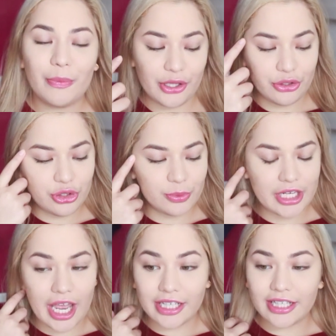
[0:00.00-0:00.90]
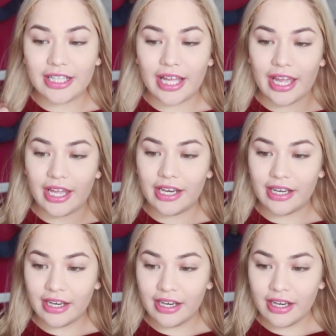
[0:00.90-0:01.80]
to my YouTube channel.
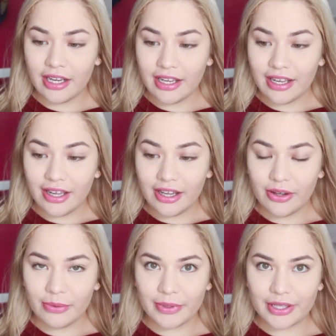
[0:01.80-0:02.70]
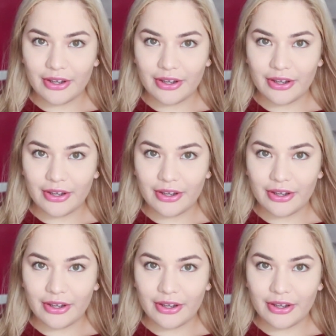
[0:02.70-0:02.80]
Woo! And oh my